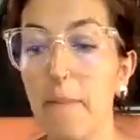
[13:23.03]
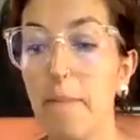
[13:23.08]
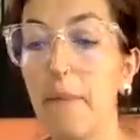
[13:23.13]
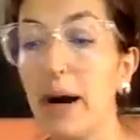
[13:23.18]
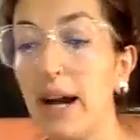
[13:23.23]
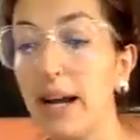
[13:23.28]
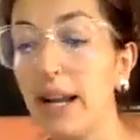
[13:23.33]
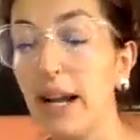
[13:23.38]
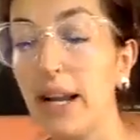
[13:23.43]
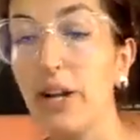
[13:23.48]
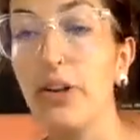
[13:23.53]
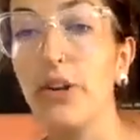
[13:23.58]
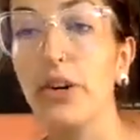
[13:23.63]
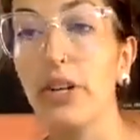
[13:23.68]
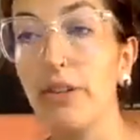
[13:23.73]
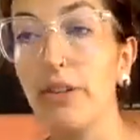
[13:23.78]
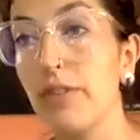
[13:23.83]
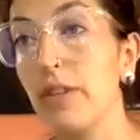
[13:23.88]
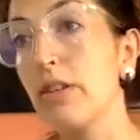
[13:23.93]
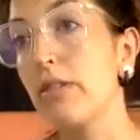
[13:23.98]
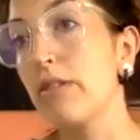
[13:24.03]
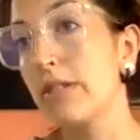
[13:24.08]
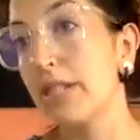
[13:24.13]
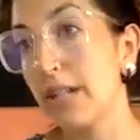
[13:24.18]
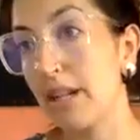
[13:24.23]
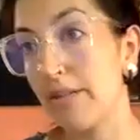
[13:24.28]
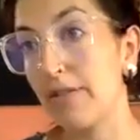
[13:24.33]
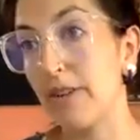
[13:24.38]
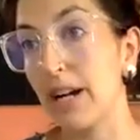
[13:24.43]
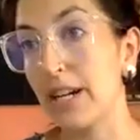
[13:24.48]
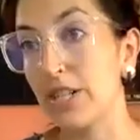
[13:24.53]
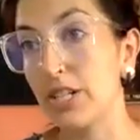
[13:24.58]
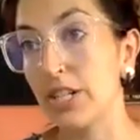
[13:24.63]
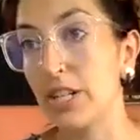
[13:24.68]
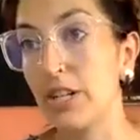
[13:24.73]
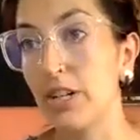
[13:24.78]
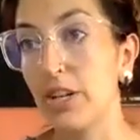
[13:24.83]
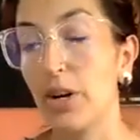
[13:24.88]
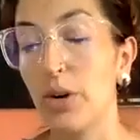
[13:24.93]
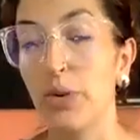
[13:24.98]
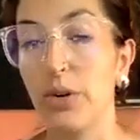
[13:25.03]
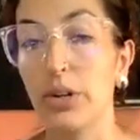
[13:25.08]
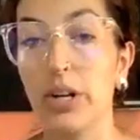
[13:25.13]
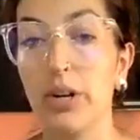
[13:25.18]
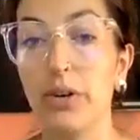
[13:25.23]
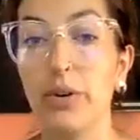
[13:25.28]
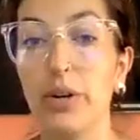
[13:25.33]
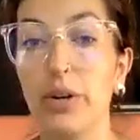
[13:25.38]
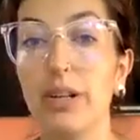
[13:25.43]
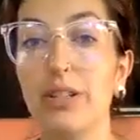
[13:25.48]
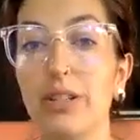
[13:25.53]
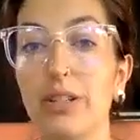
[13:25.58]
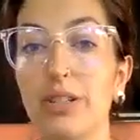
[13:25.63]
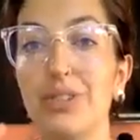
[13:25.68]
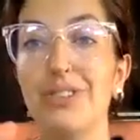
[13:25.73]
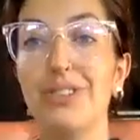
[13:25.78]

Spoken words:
but I could have used a fractionated coconut oil